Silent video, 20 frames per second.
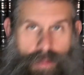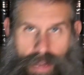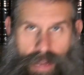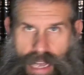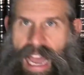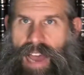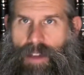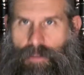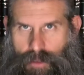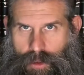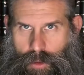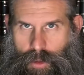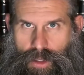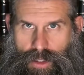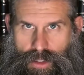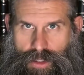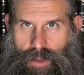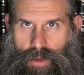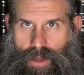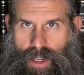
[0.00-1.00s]

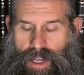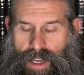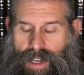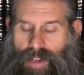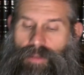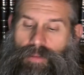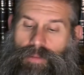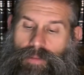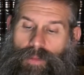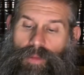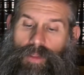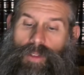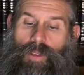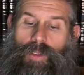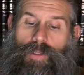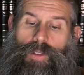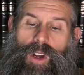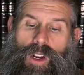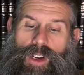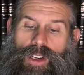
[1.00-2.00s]
Afterwards, okay?
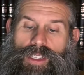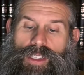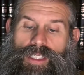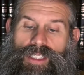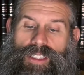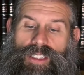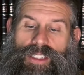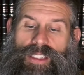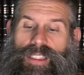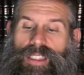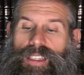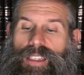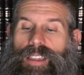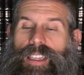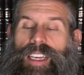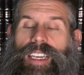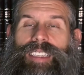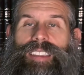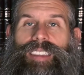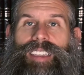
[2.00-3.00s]
First,
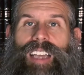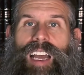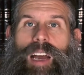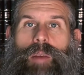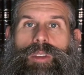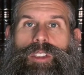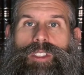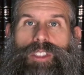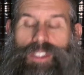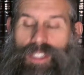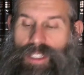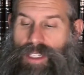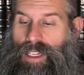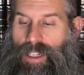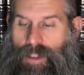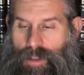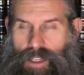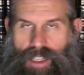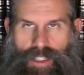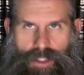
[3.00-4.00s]
they established
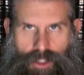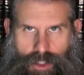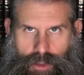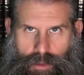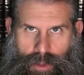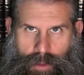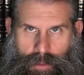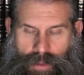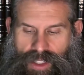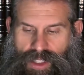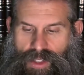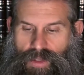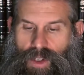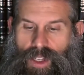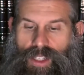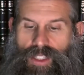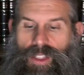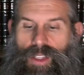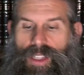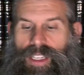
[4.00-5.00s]
in these 3
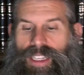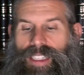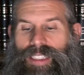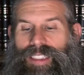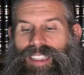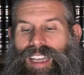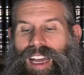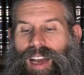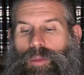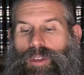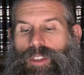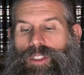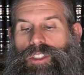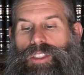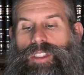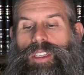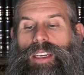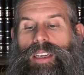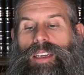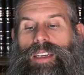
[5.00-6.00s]
mitzvot. So they
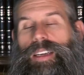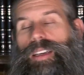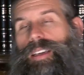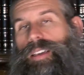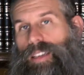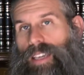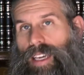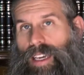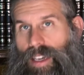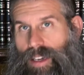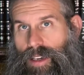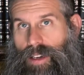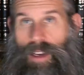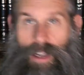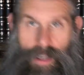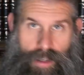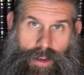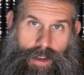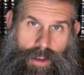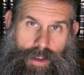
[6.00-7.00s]
established King
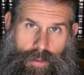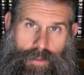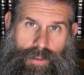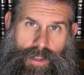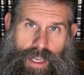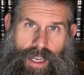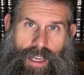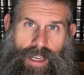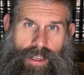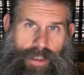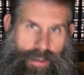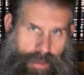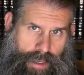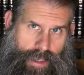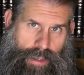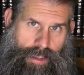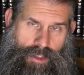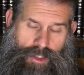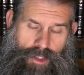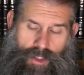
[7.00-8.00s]

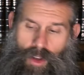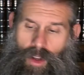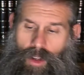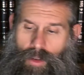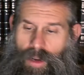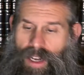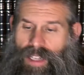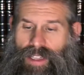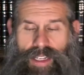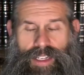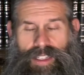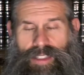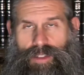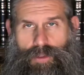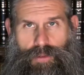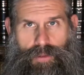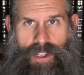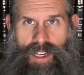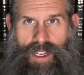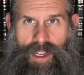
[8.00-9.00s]
Saul, right? They didn't
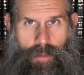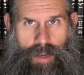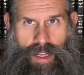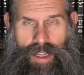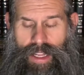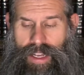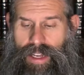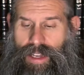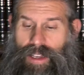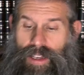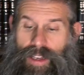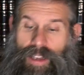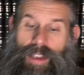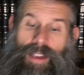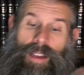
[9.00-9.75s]
defeat Amalek.